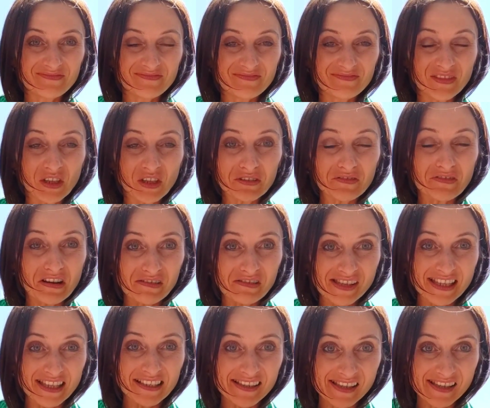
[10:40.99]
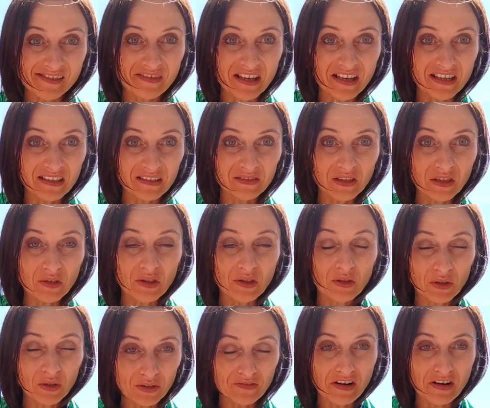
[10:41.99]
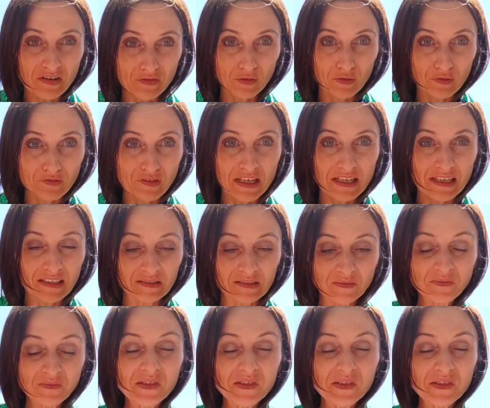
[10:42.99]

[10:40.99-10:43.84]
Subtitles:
not very satisfying or not very fulfilling.